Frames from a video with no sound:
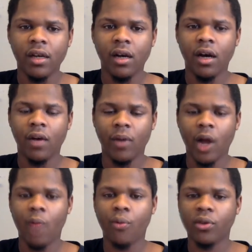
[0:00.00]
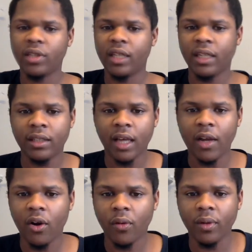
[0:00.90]
Without Porzingis, I
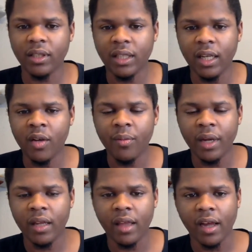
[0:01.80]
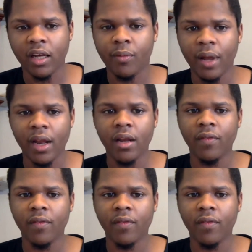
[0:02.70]
don't really see them being that competitive.